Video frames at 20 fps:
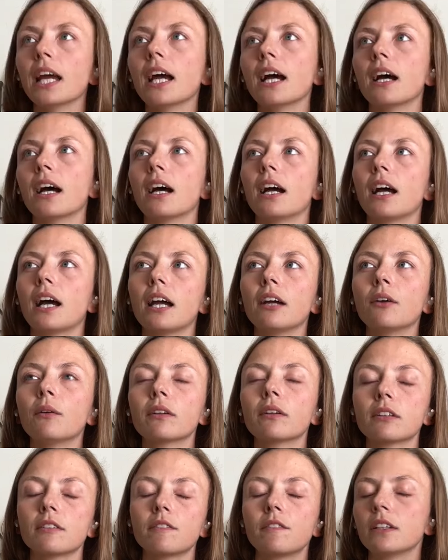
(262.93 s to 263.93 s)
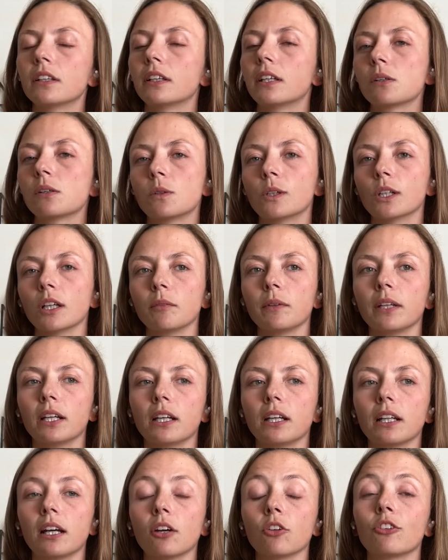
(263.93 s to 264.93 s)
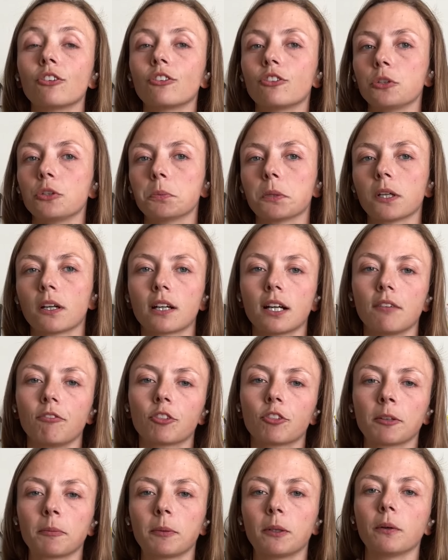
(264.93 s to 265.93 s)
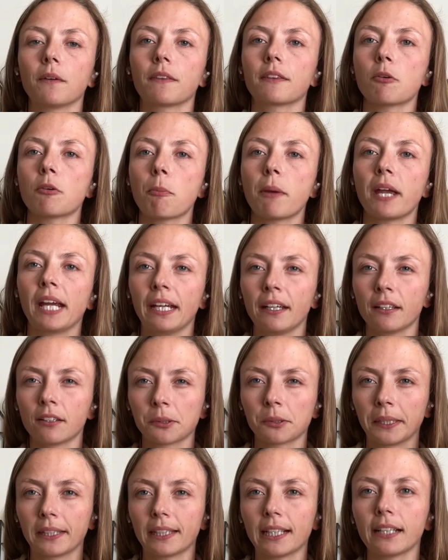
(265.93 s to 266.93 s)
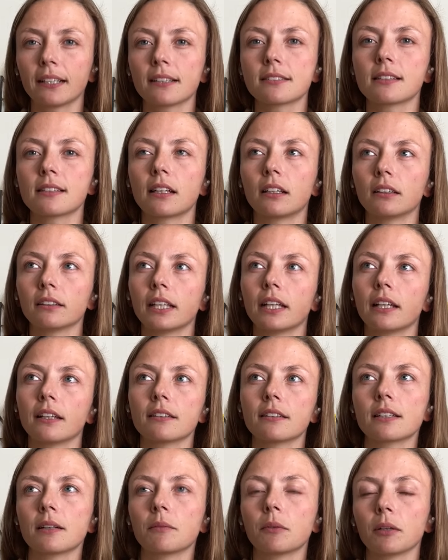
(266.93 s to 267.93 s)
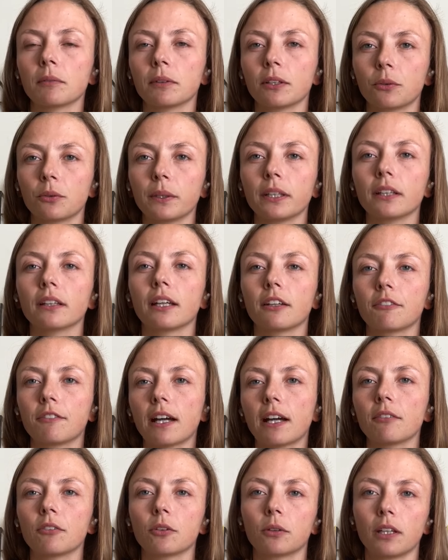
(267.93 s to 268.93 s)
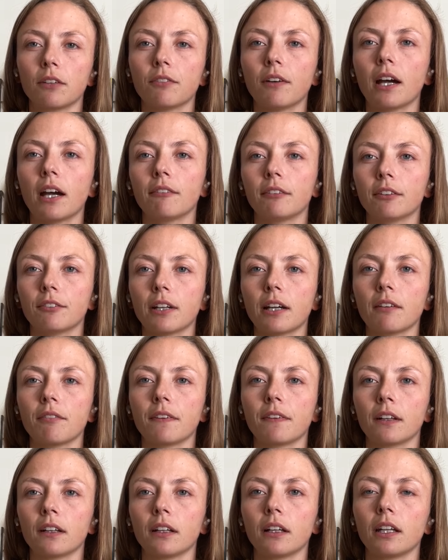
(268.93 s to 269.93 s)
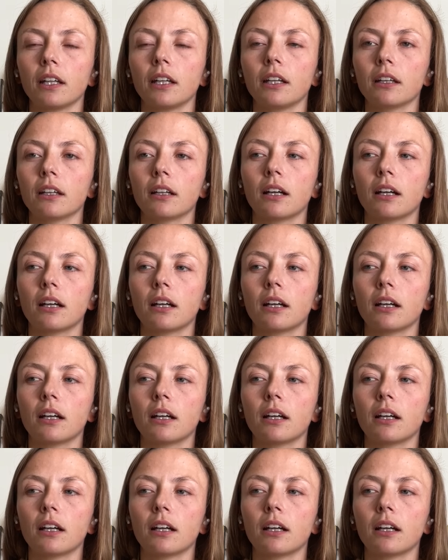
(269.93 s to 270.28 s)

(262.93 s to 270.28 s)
Yeah, I wasn't feeling warm yet. I was super comfortable with the pace. We kind of settled in somewhere between like 525 to 530.